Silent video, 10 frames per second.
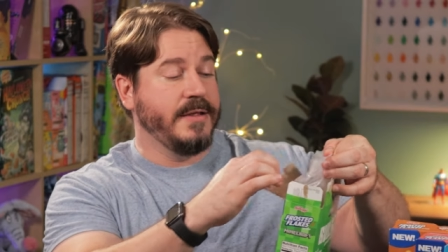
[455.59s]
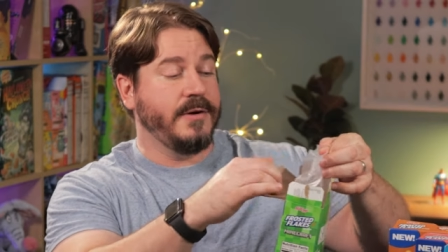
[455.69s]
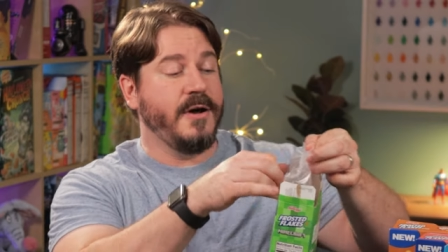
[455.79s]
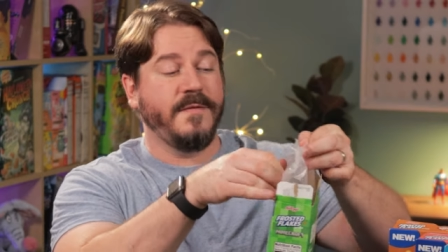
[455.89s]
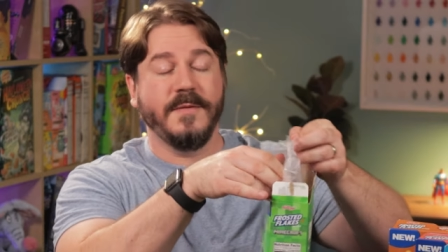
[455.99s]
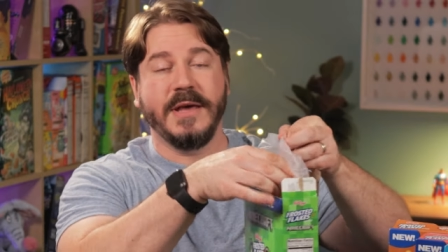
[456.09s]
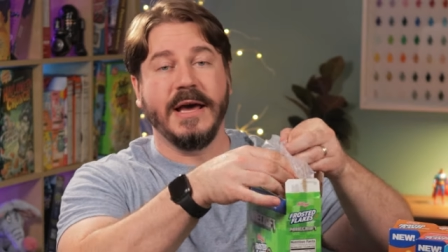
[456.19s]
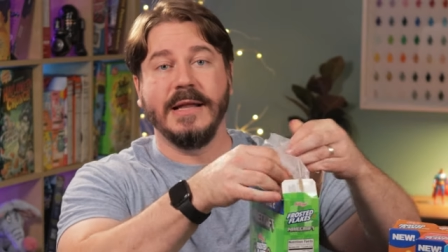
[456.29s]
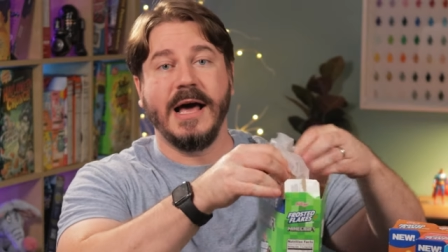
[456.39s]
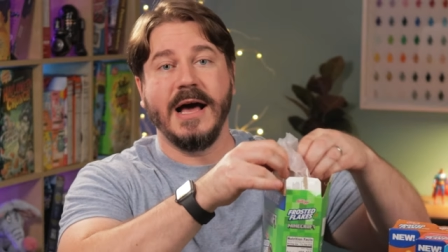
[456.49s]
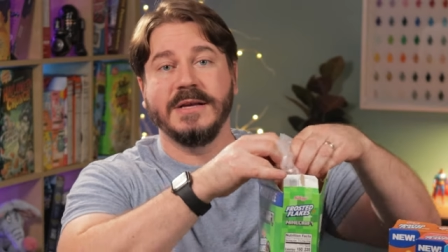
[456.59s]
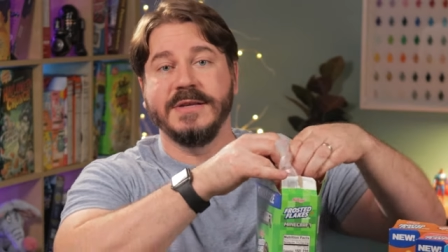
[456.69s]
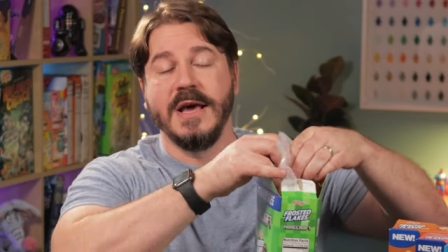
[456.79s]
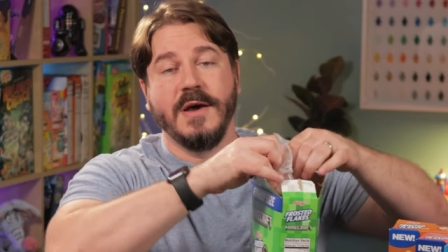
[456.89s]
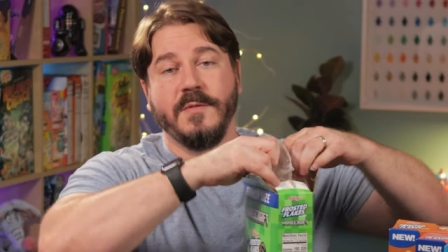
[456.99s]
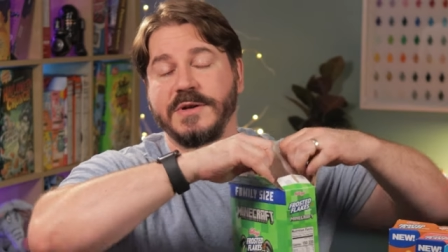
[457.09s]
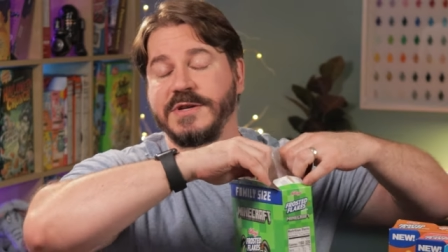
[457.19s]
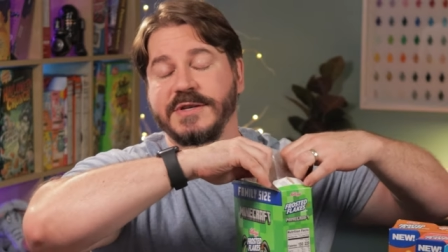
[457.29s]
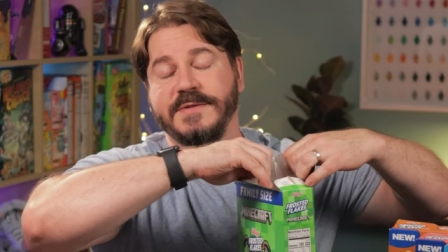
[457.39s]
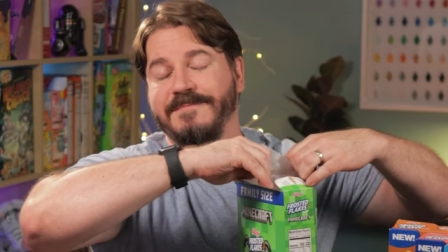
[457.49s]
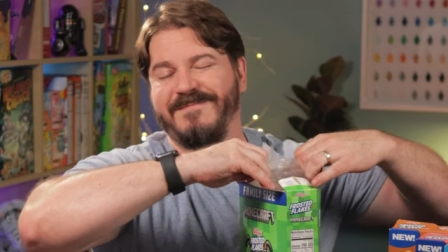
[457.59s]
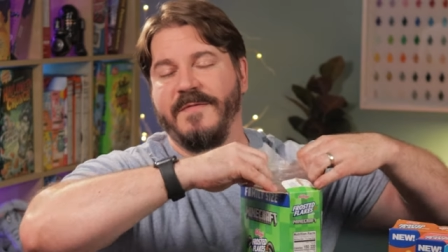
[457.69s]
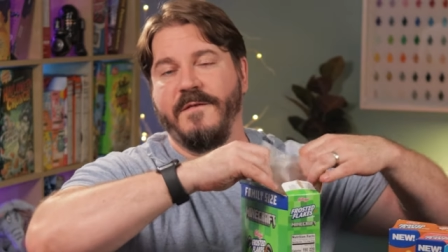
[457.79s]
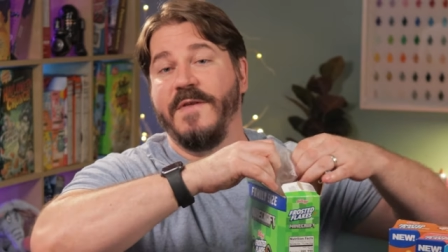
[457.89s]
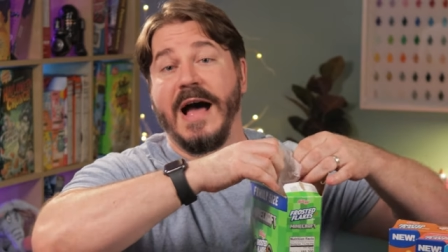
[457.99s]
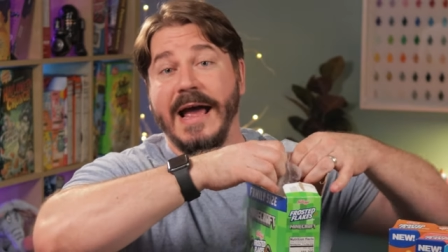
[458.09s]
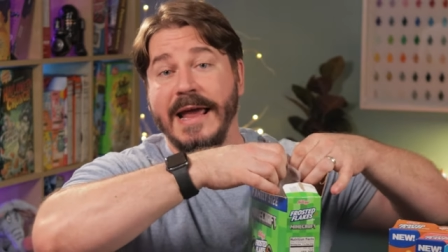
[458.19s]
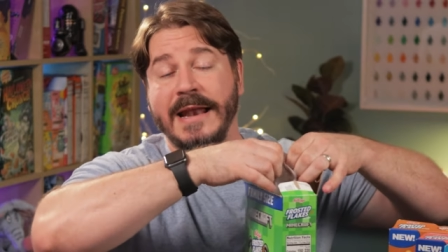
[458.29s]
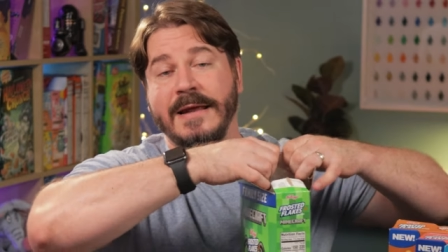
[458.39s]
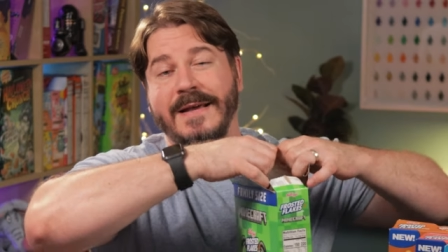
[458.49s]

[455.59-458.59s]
They're all from Kellogg's, which is fine.